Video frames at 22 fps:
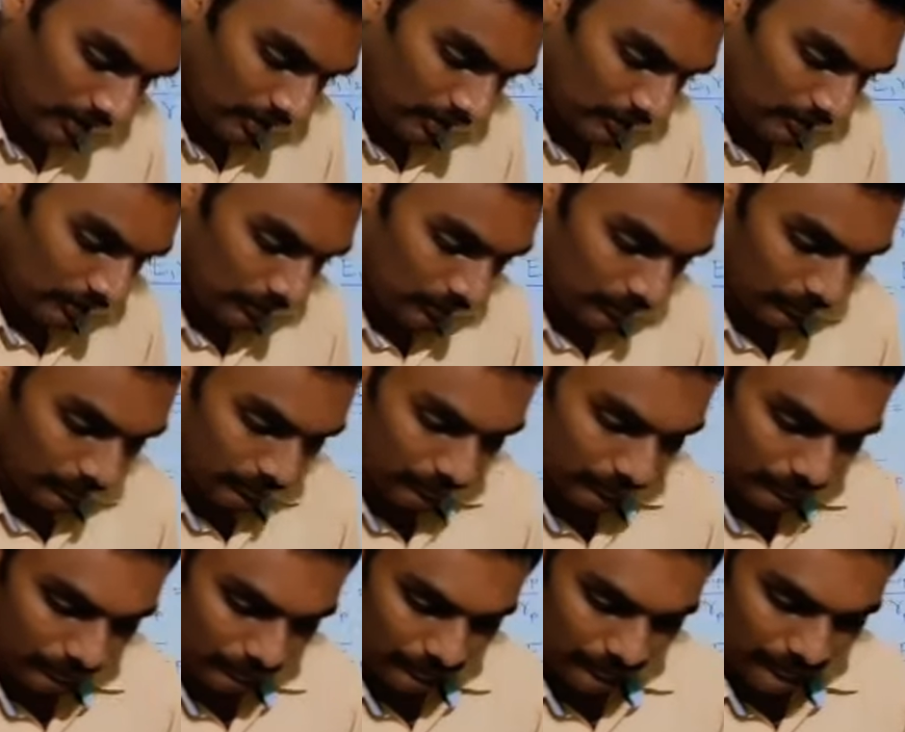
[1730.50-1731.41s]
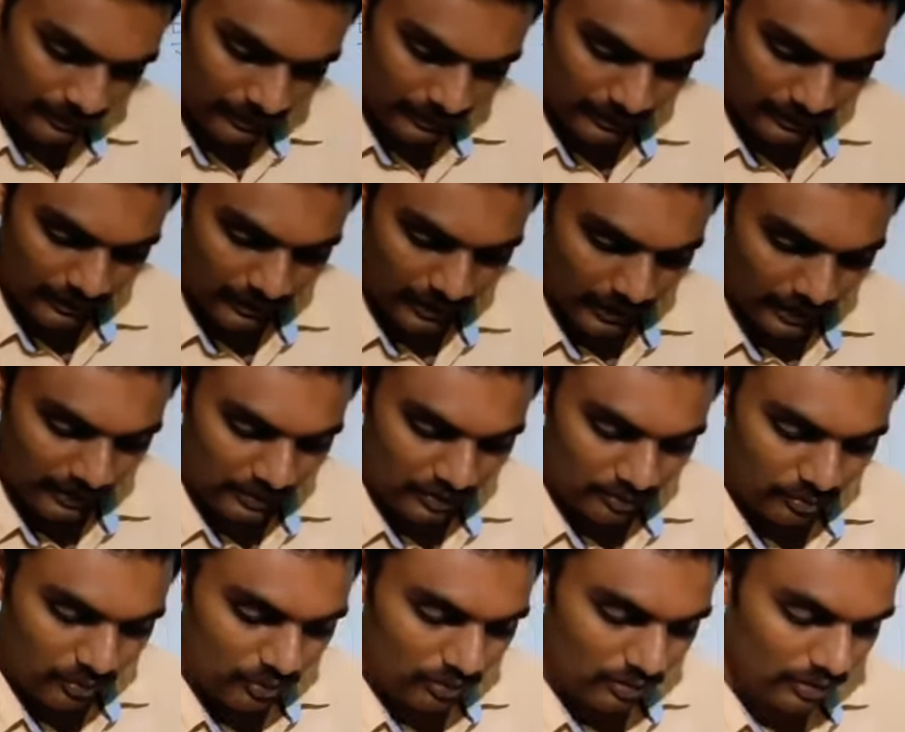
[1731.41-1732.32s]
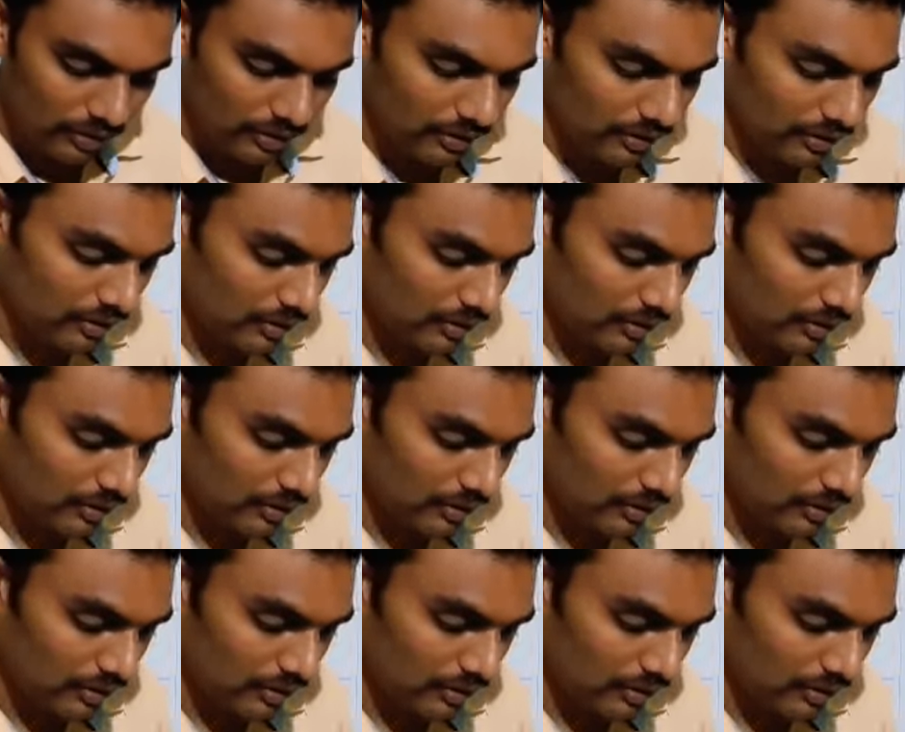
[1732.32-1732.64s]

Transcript: So that is about